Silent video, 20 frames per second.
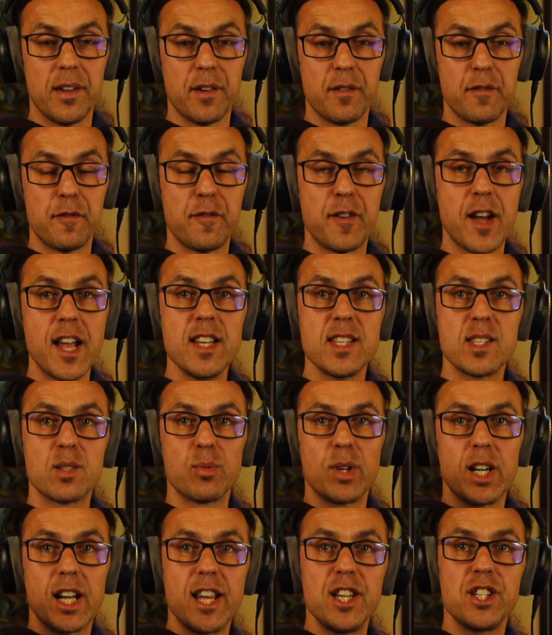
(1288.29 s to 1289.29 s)
phase
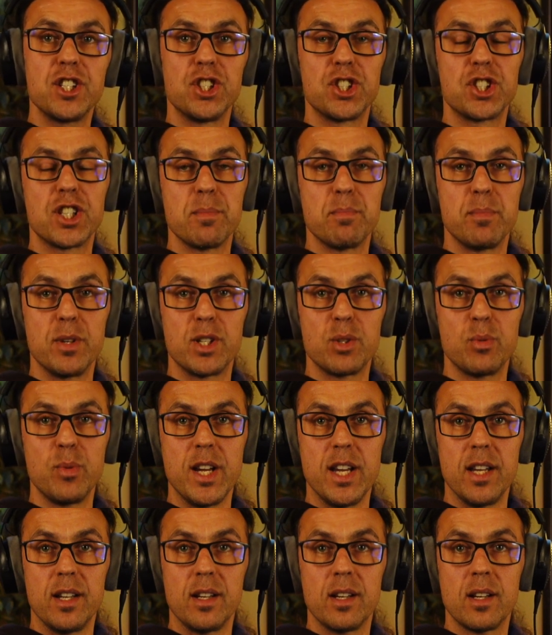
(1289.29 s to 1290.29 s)
relationship
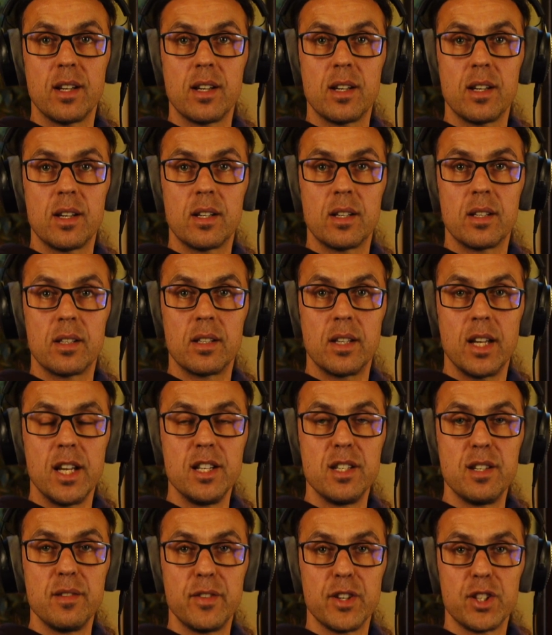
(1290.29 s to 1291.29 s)
between
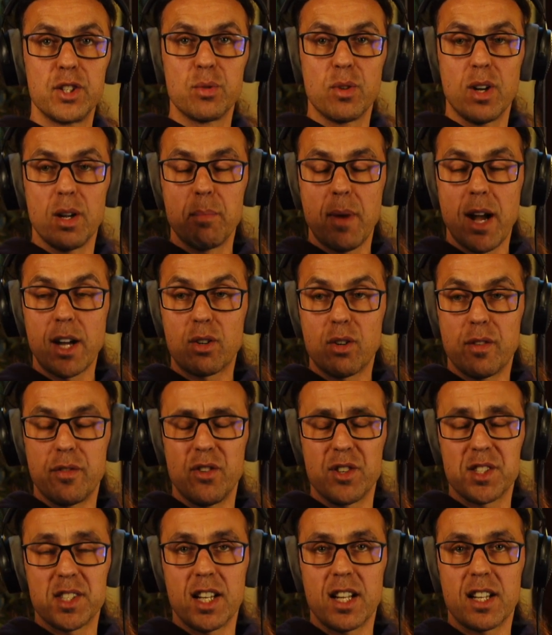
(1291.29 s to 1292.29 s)
individual
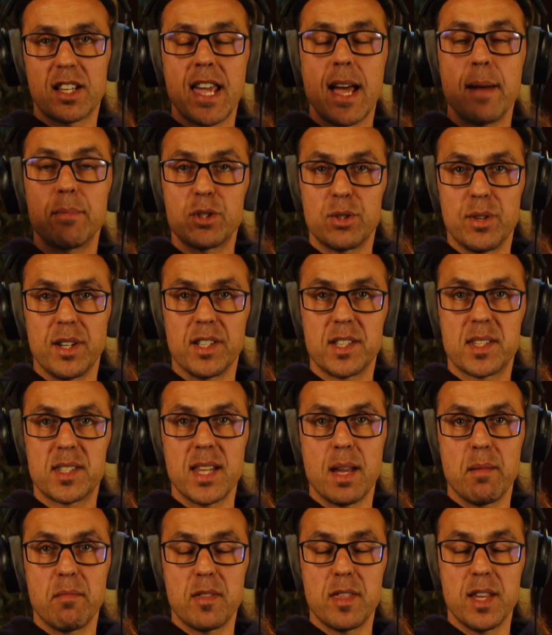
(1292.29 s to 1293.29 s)
microphones that are capturing the
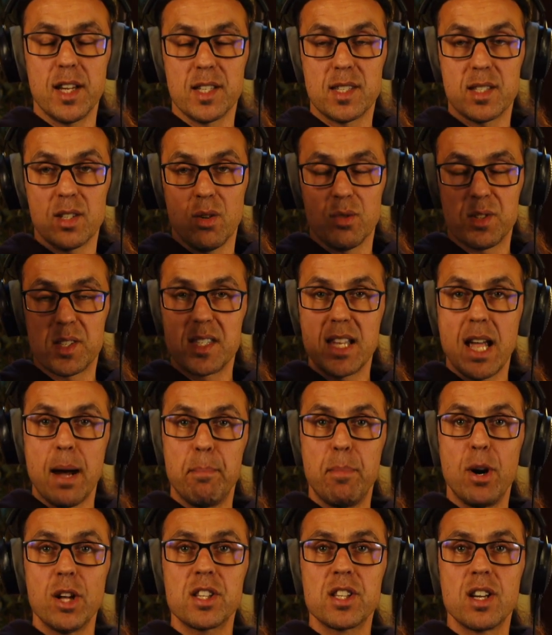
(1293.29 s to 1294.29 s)
same thing. So snare
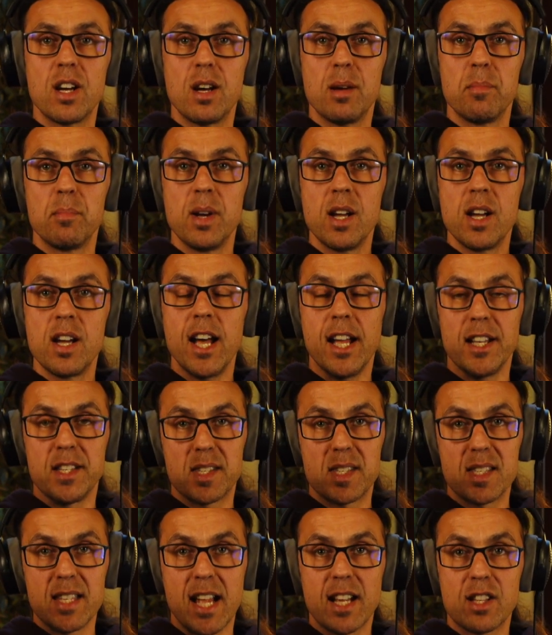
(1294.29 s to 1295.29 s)
bottom and
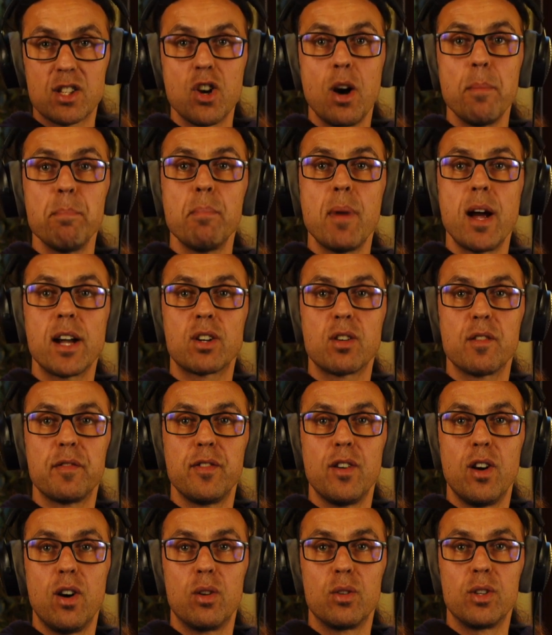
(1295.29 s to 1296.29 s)
snare top
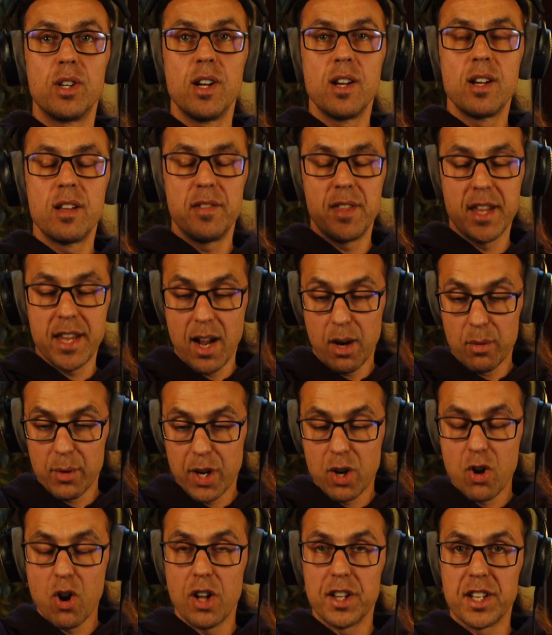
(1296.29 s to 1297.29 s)
microphone, they are
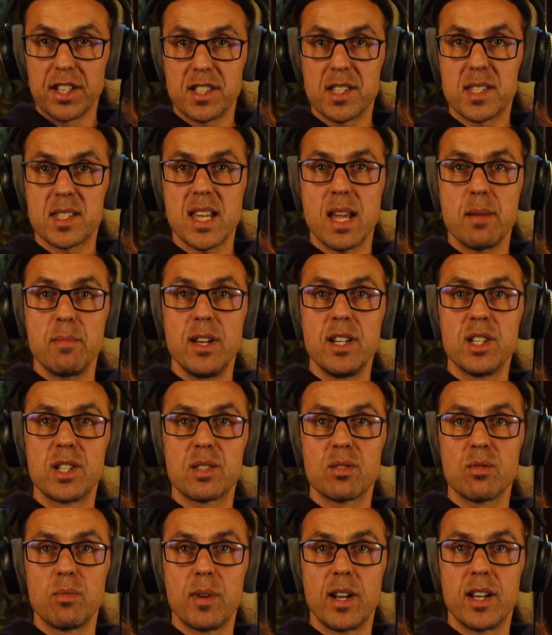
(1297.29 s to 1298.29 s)
recording the same
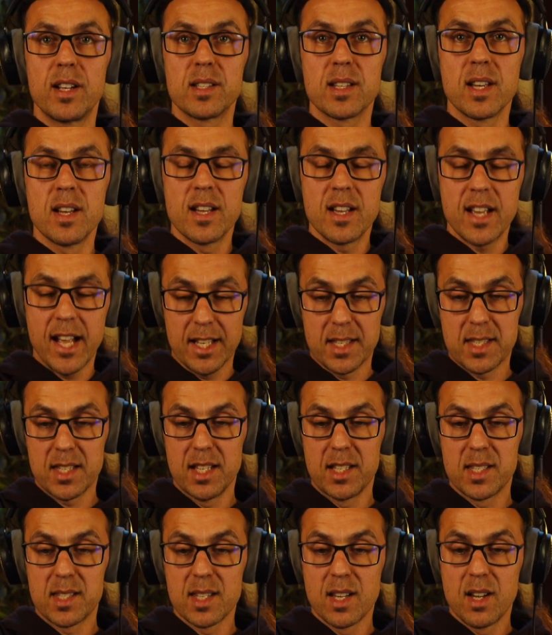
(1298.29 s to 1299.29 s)
instrument, and
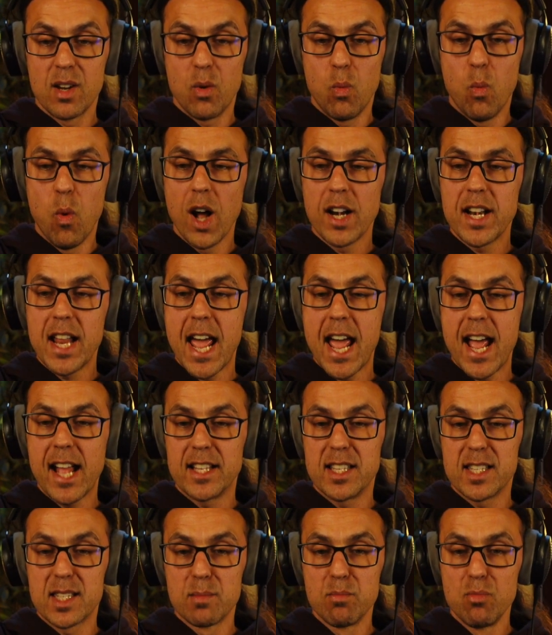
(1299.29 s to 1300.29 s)
since one
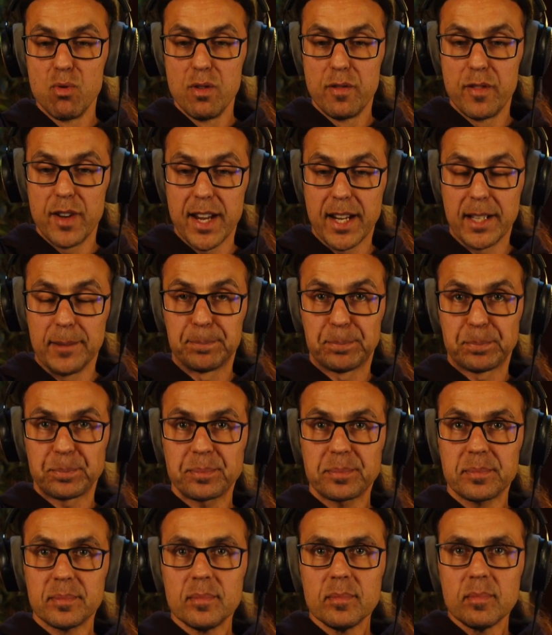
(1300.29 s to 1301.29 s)
head is moving
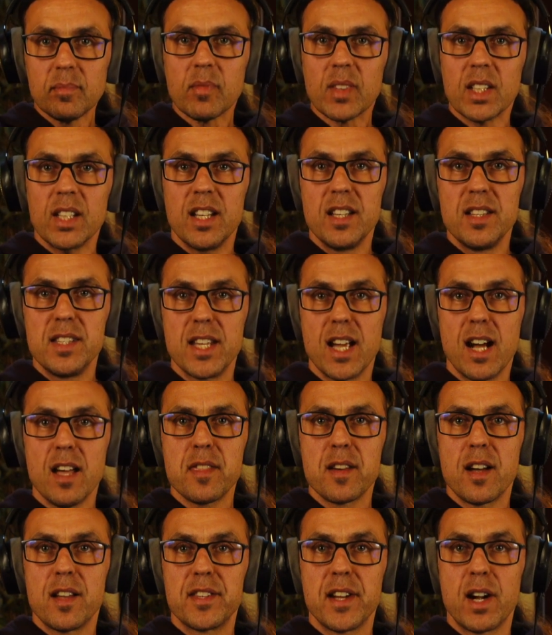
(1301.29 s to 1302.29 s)
in the
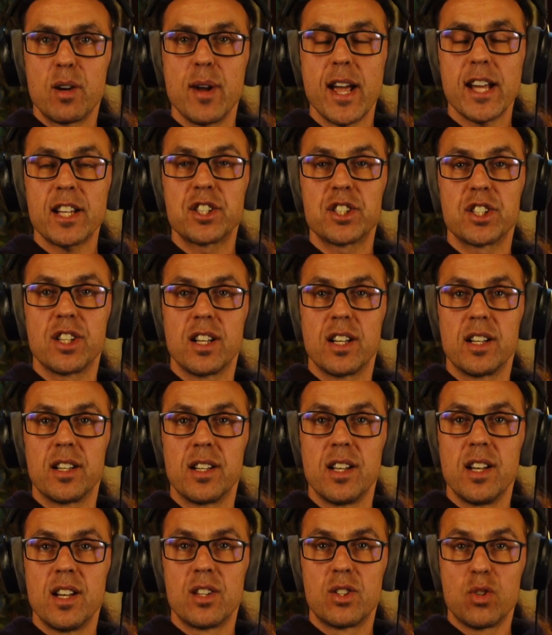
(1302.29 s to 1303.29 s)
other
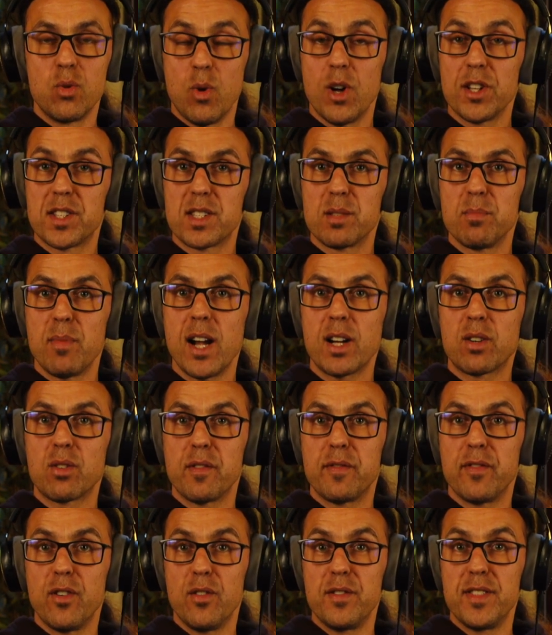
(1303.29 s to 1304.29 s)
direction towards the
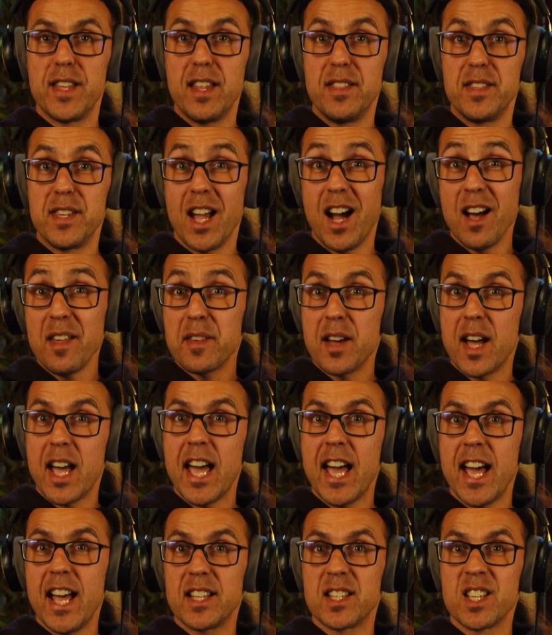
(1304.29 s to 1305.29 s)
microphone than the other
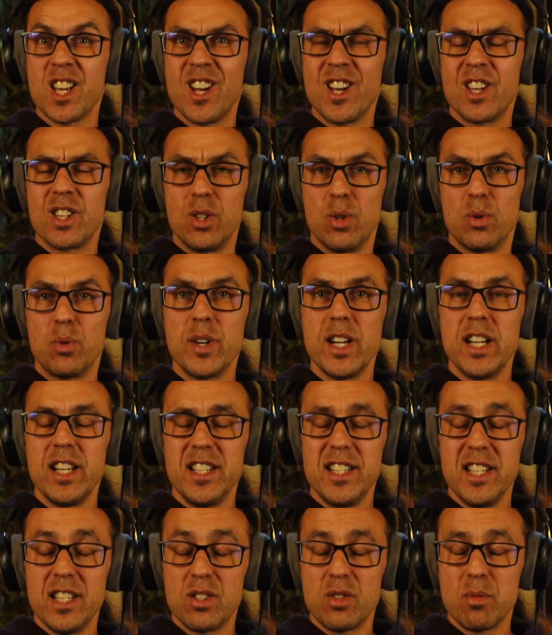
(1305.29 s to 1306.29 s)
head, you really
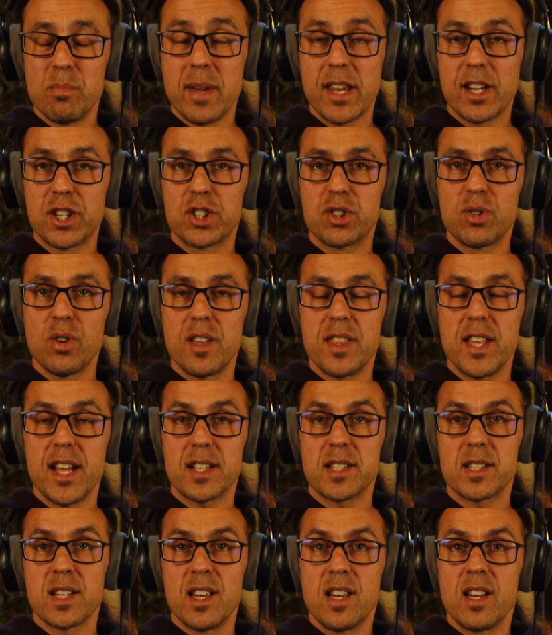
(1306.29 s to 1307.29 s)
need to make sure
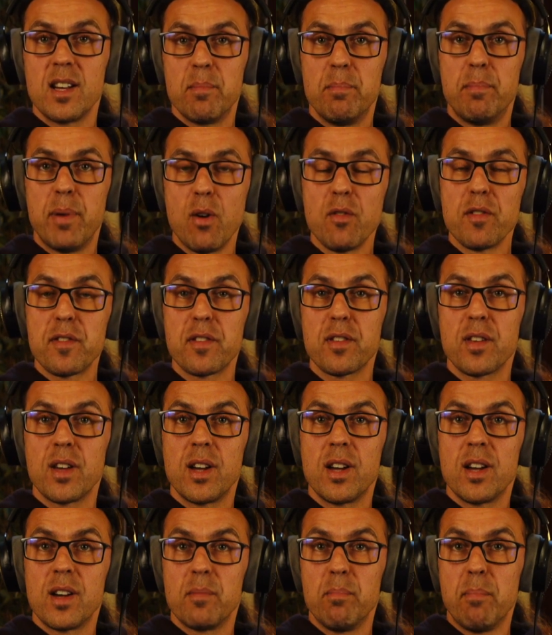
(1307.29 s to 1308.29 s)
that both
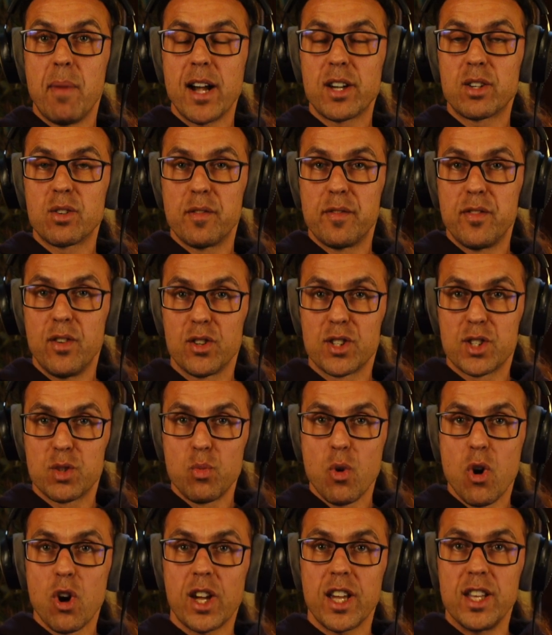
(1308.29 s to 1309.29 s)
microphones
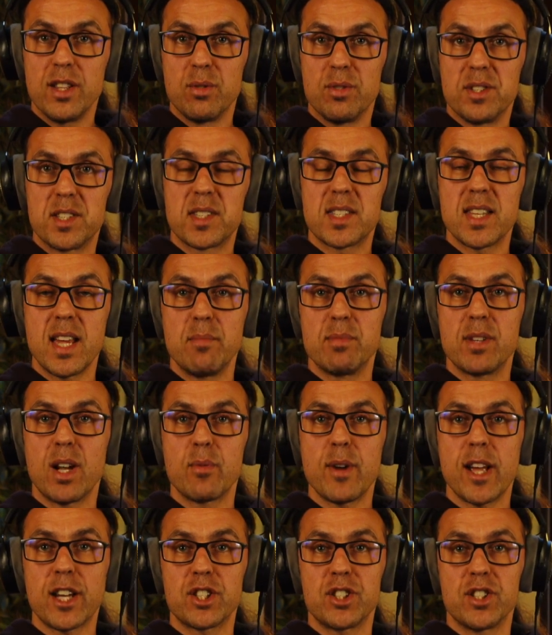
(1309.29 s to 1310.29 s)
work into the same
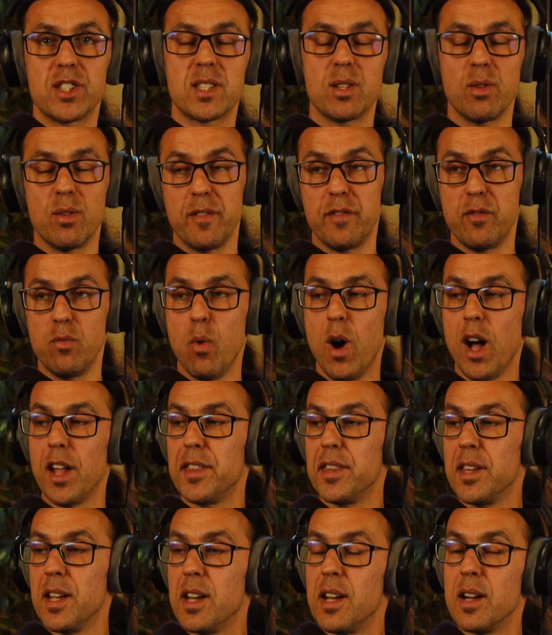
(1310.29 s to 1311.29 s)
direction. So if
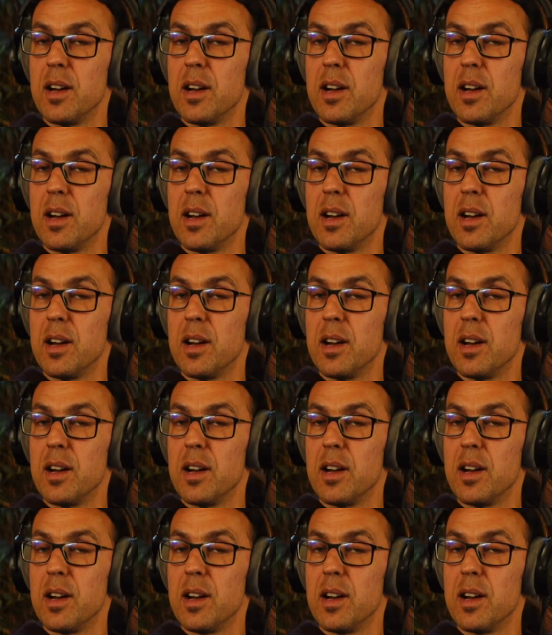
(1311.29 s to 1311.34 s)
one